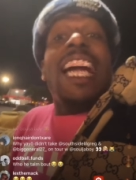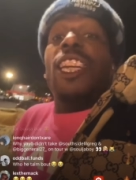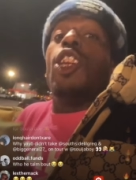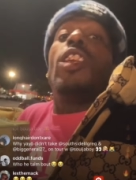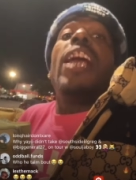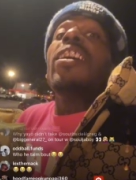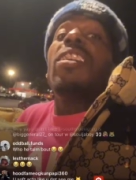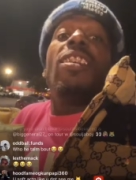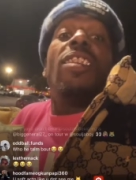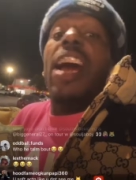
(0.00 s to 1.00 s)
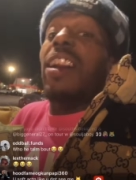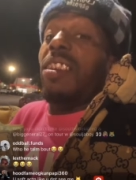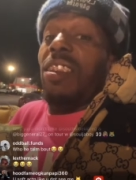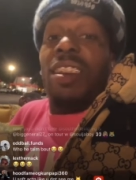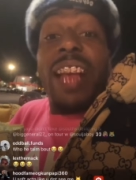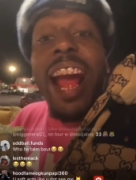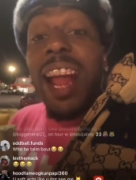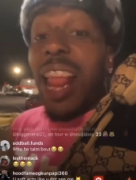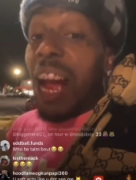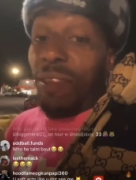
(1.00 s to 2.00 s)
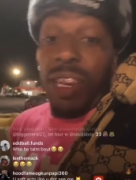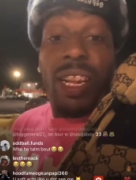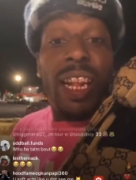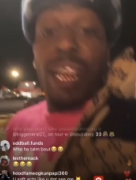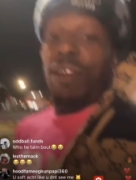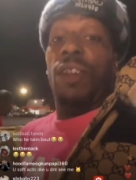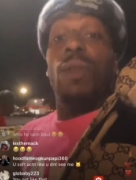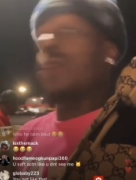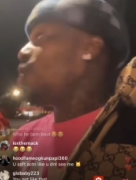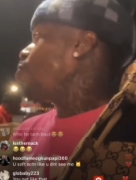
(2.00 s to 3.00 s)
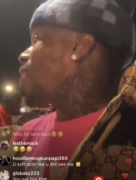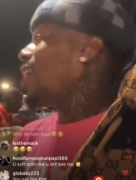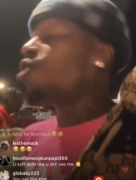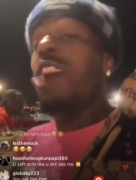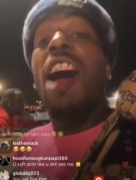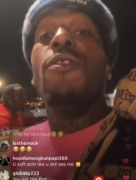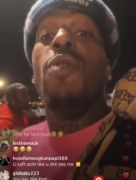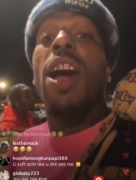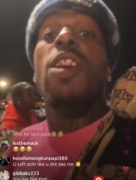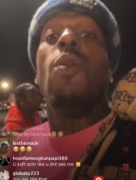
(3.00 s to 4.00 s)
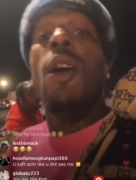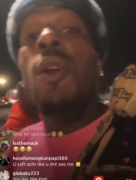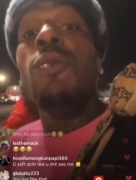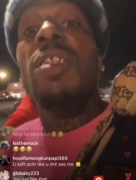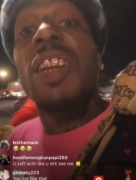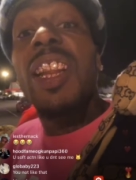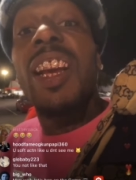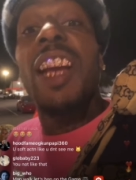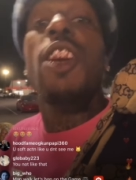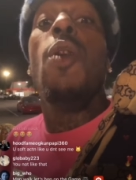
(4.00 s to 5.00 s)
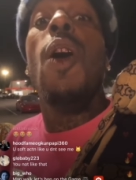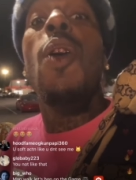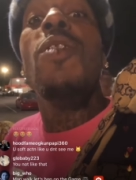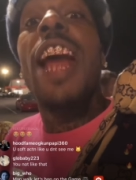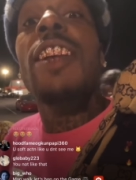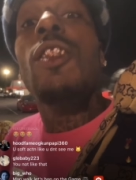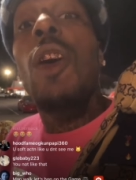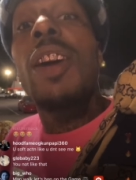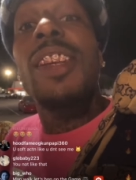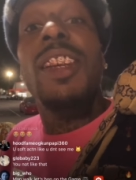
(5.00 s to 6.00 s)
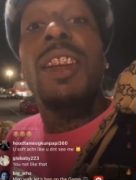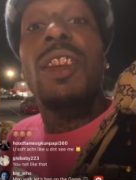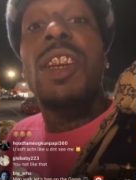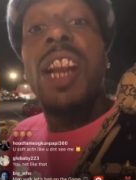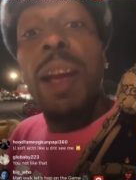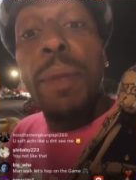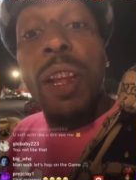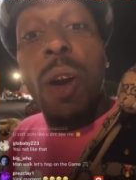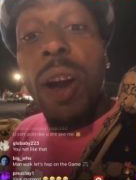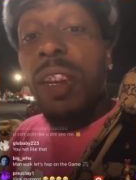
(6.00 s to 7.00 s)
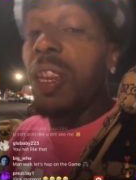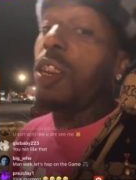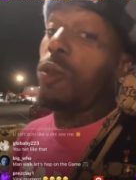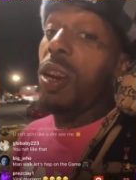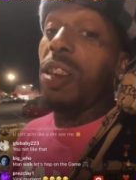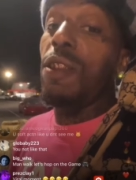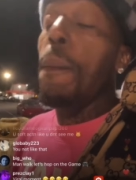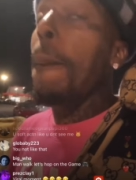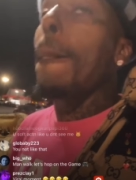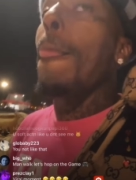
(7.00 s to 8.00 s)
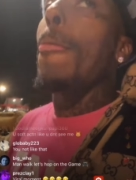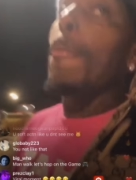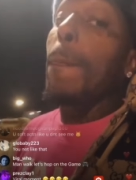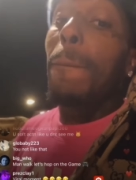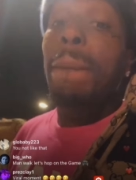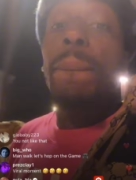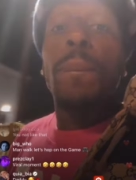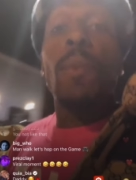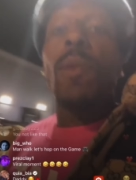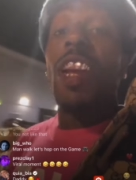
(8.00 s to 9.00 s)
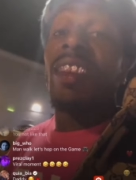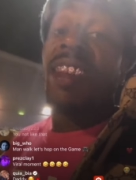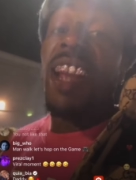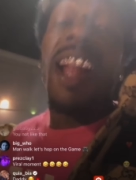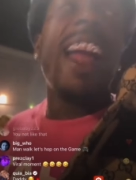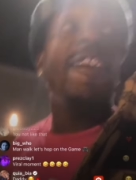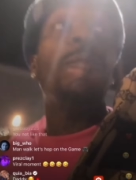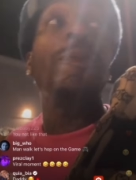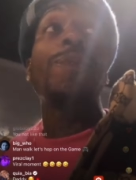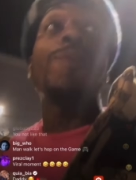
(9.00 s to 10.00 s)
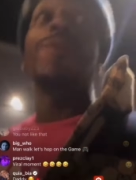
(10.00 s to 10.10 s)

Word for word: That is a that's a that is a sad life to live. To when you can't drive around your own city in your own nice cars as a celebrity artist, that's crazy. That's a sad life.